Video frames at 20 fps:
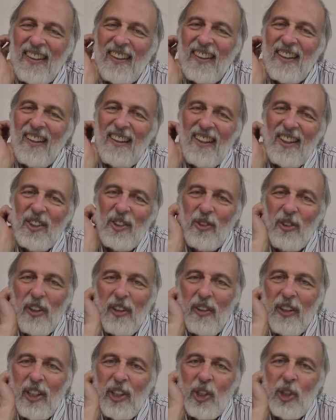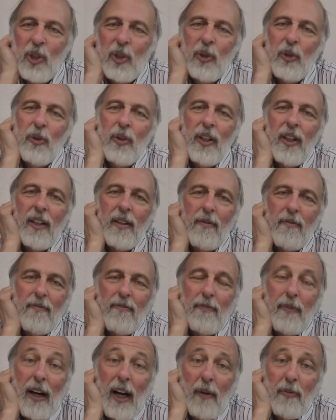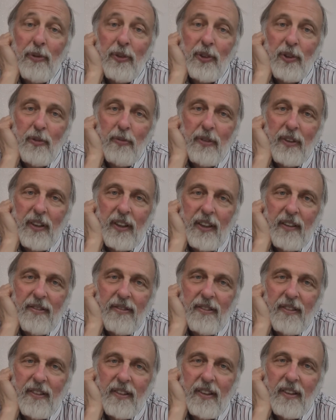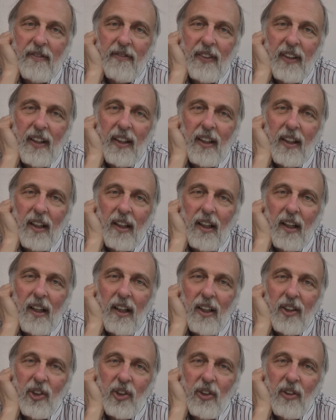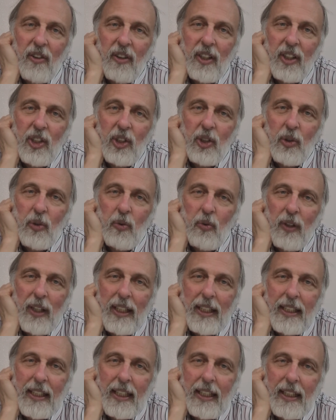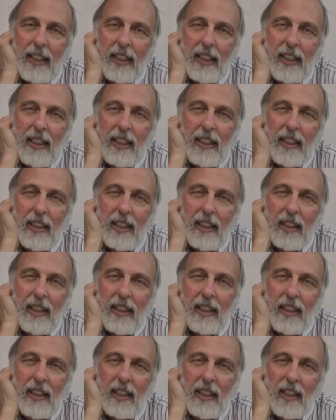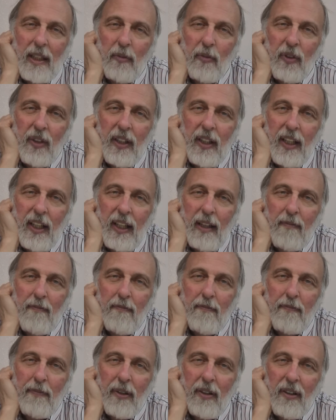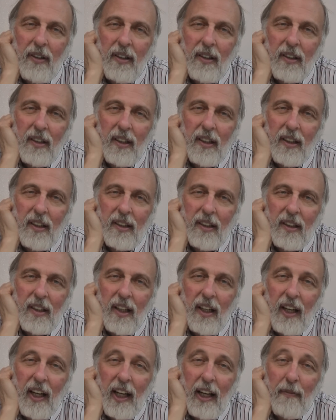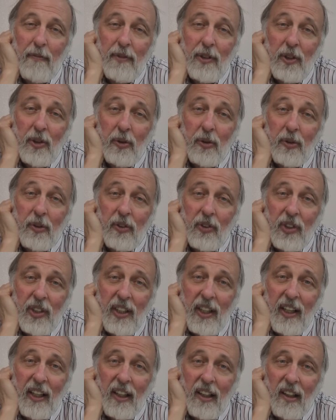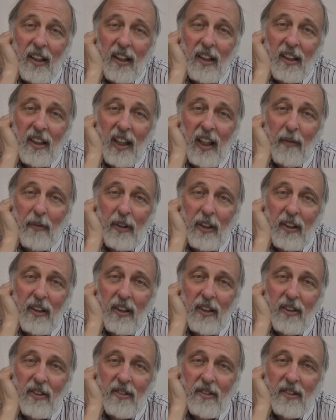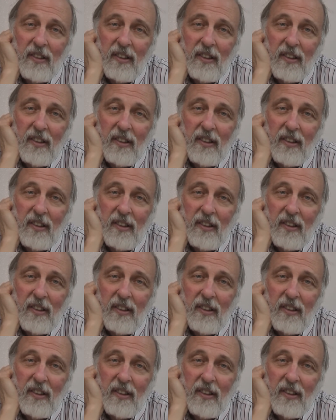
contrary to popular belief, in fact, contrary to what someone named Paula Abdul said a long time ago.